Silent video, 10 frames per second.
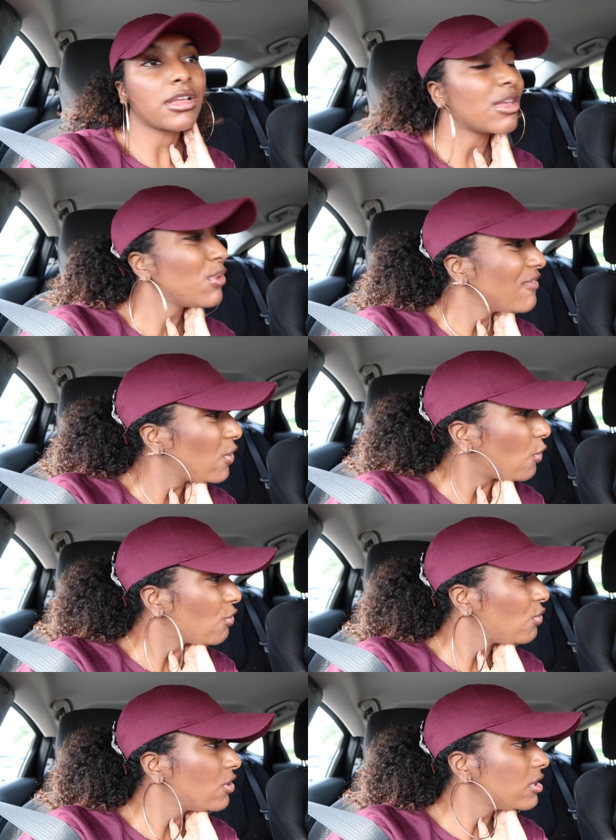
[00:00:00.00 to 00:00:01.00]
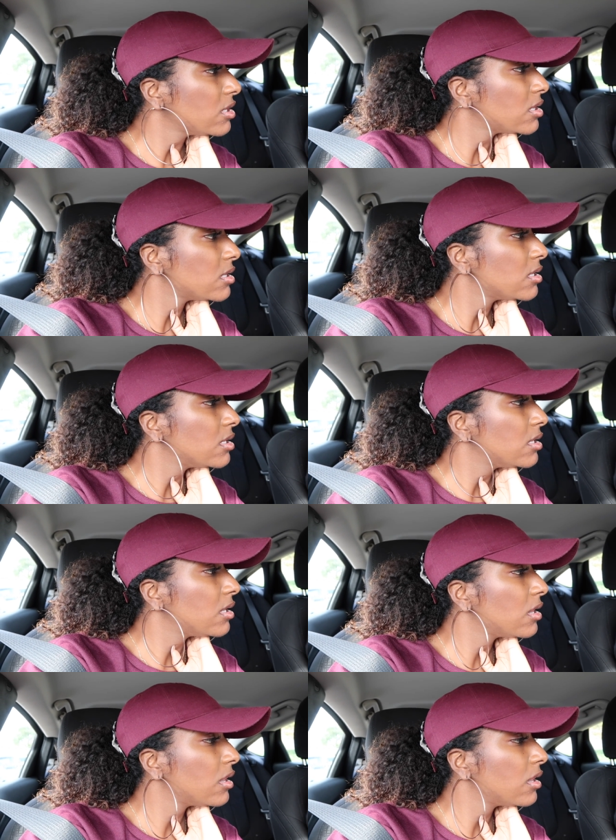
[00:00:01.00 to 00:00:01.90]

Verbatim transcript: Can we even go to Hooters? Yes.